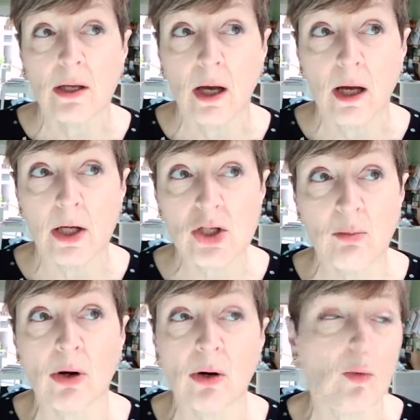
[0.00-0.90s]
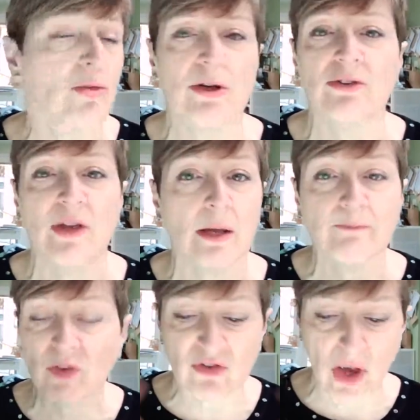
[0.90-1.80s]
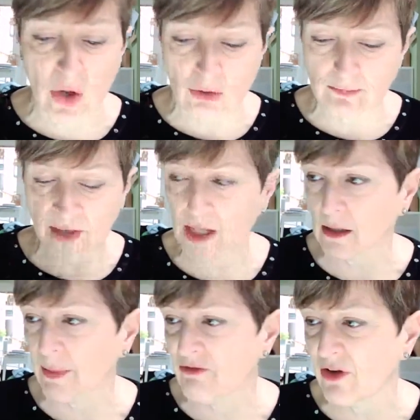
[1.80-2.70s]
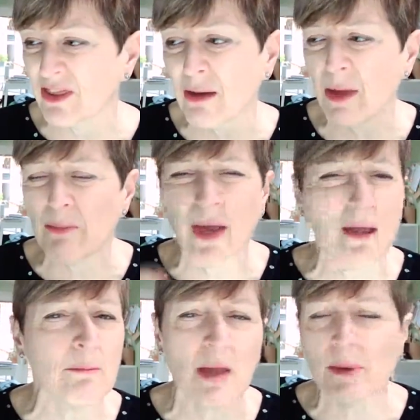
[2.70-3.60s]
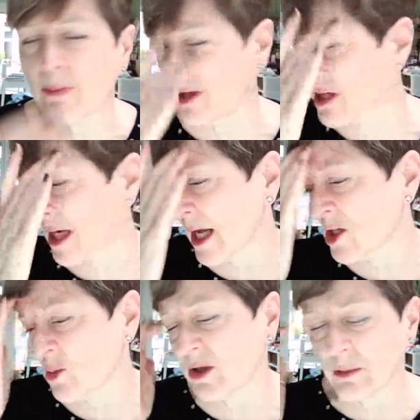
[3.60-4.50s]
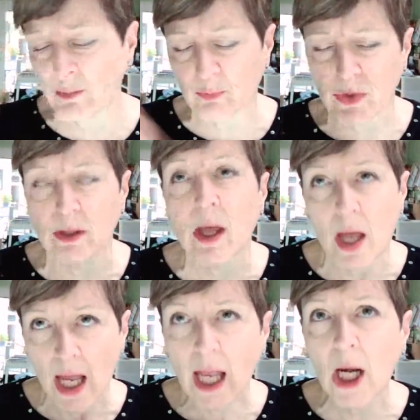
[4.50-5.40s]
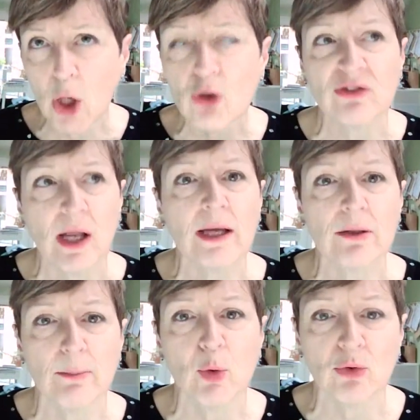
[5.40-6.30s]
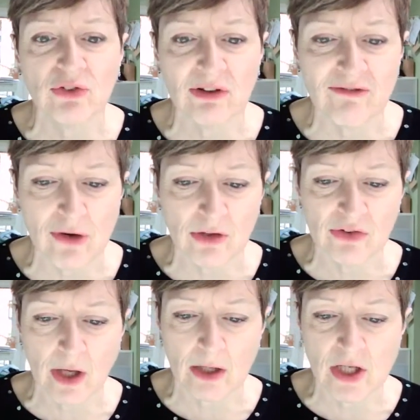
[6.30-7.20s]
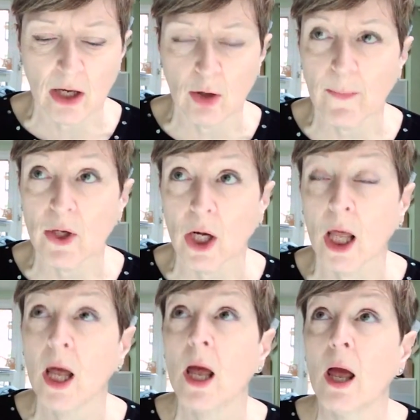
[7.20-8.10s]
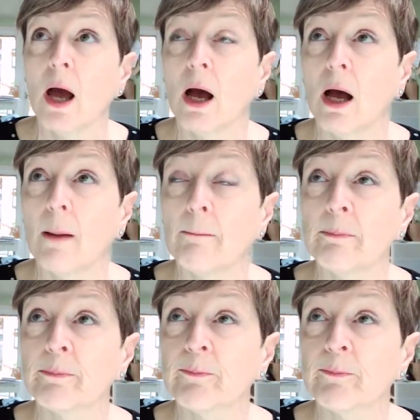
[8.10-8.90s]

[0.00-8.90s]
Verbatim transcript: uh, tomorrow or Thursday. So it'll be there. May it may be a bit delayed, but the it looks like the ports in France are going to open um,